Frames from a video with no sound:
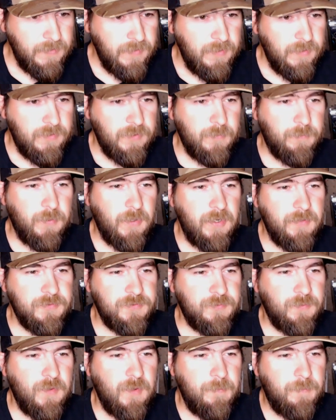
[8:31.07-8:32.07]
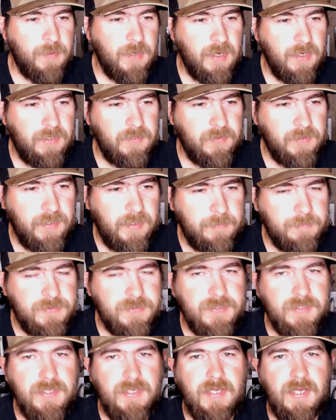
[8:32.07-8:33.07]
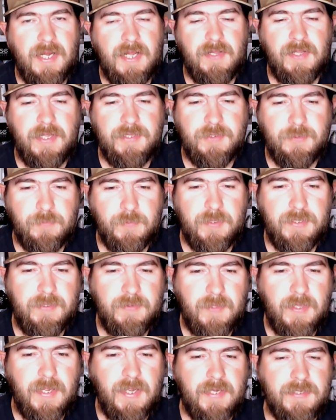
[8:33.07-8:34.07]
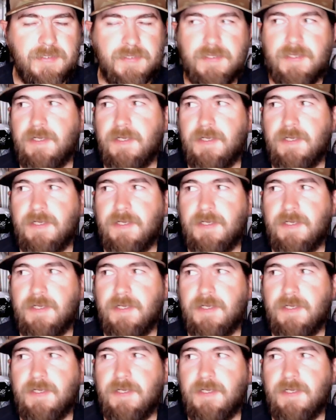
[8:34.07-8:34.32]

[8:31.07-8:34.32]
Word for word: No problem, Swampocalypse. I like the ring light.